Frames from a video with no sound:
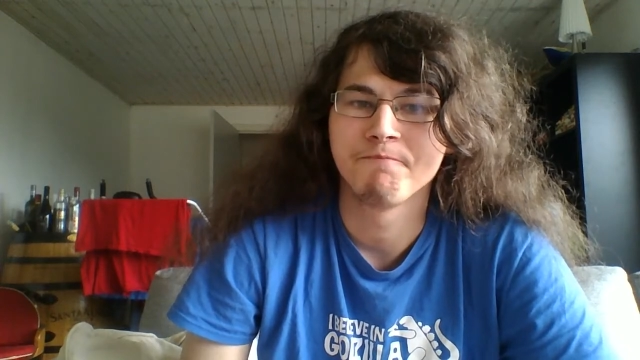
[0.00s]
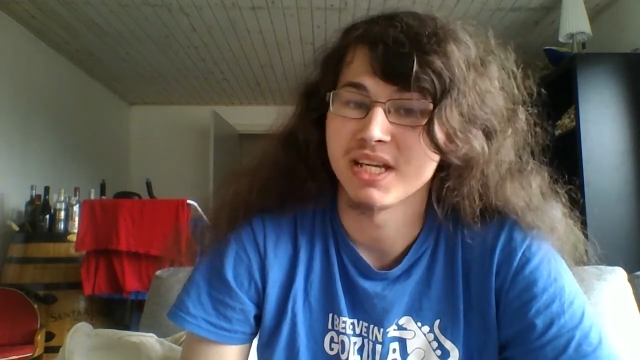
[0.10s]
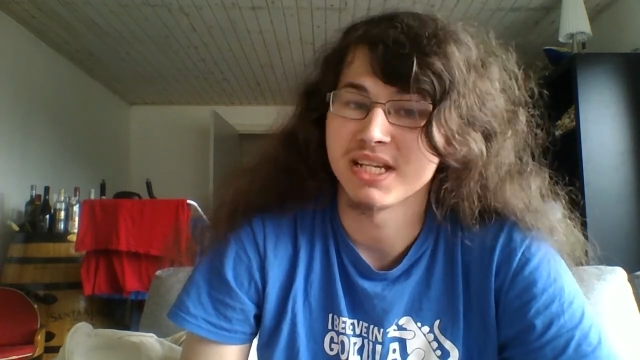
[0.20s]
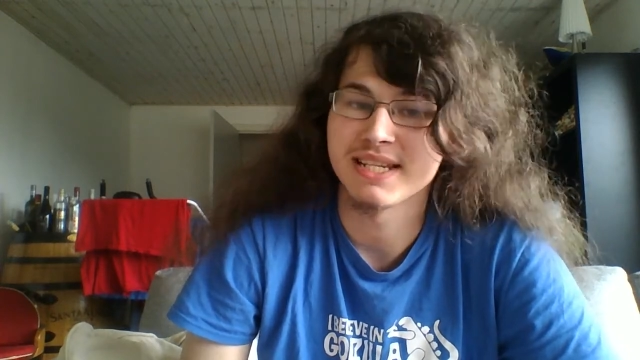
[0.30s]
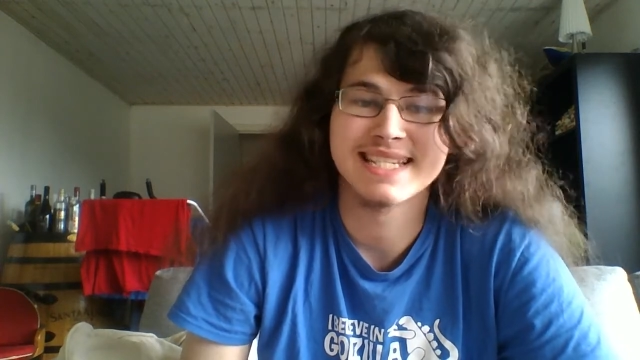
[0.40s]

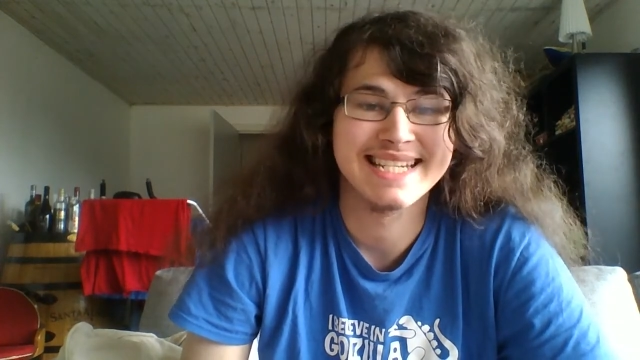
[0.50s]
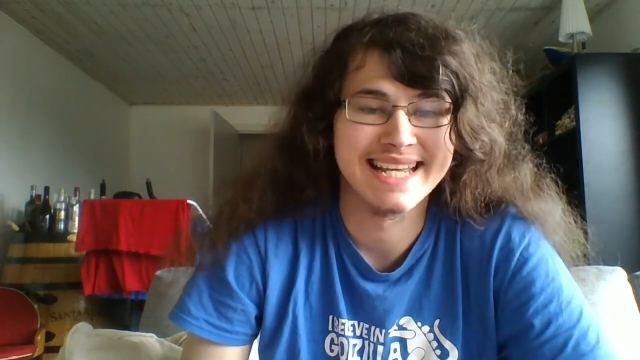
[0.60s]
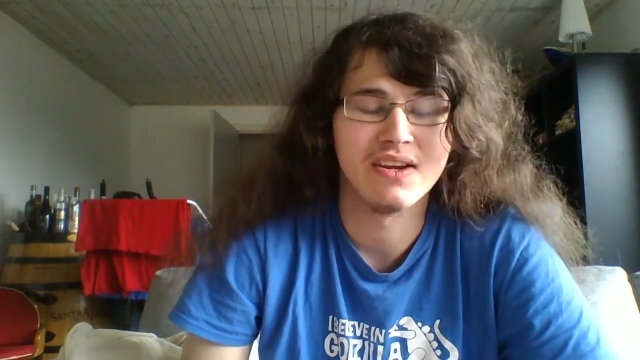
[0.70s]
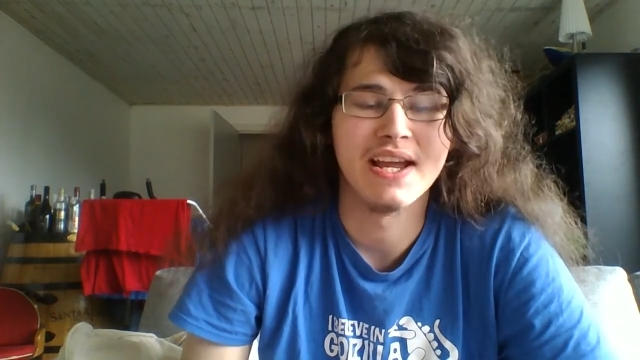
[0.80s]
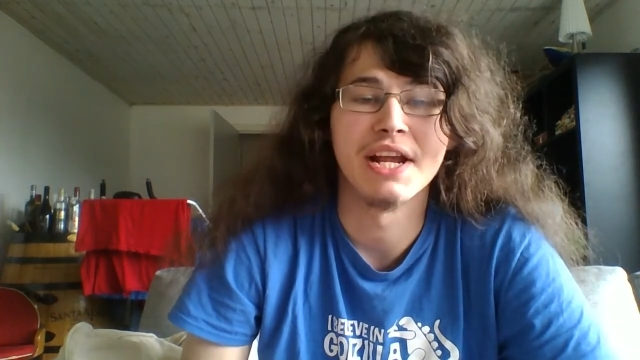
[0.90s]
this is
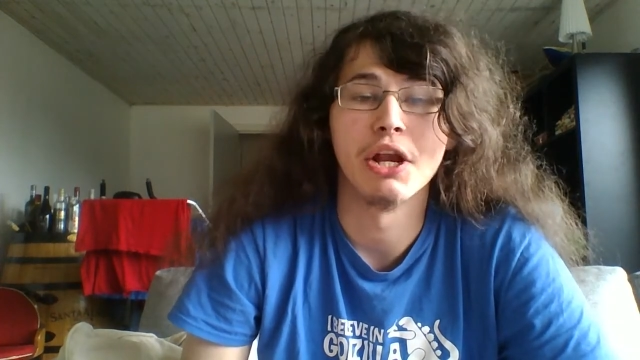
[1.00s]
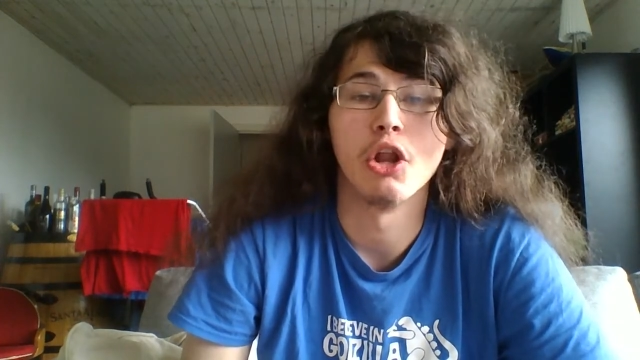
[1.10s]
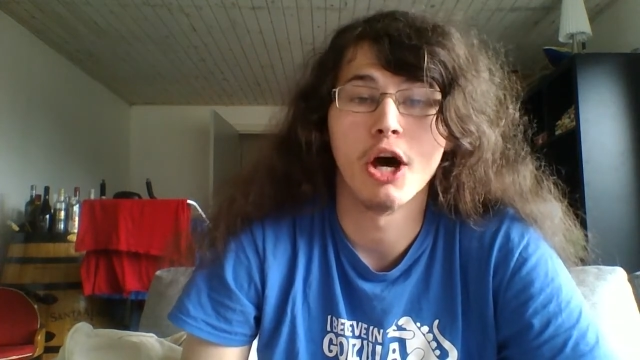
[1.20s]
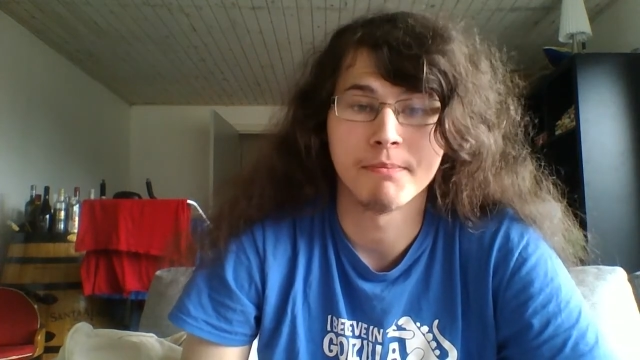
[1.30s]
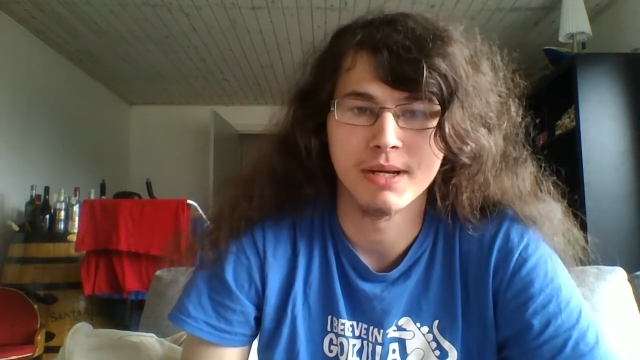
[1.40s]
still a
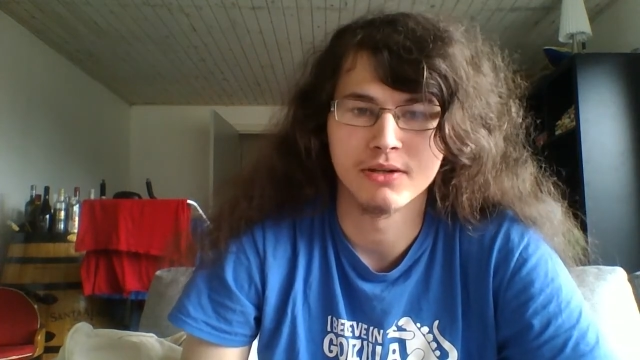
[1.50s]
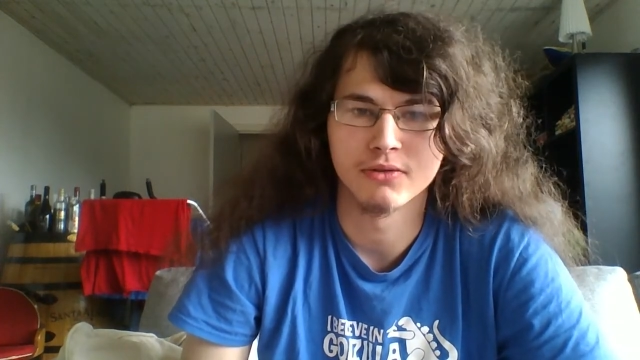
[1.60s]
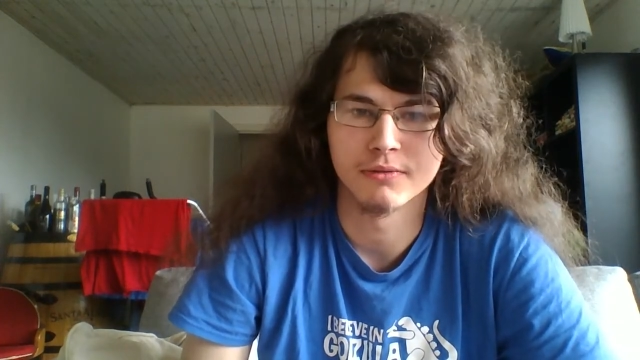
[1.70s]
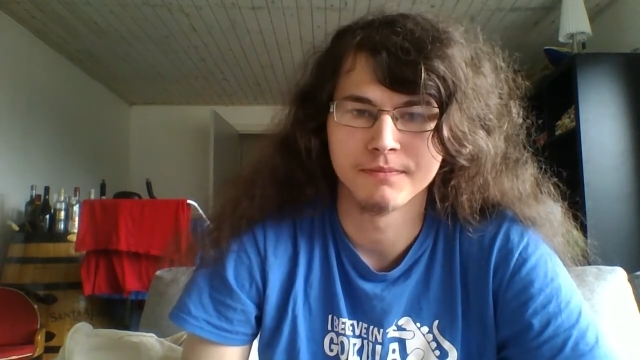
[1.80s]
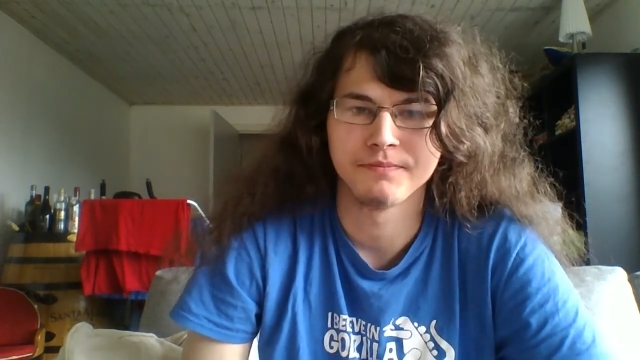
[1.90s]
lot
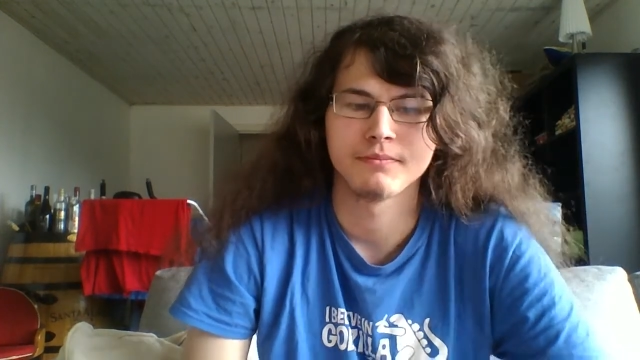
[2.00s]
better.